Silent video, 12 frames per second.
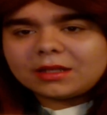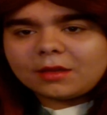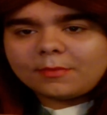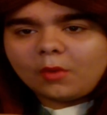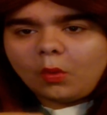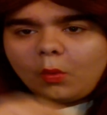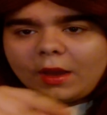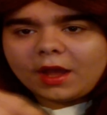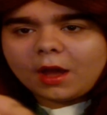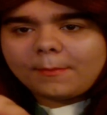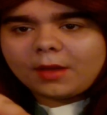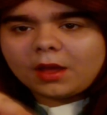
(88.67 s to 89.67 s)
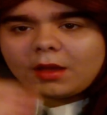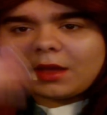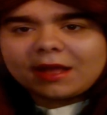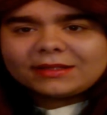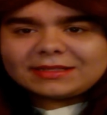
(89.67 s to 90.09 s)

to sleep, wake up,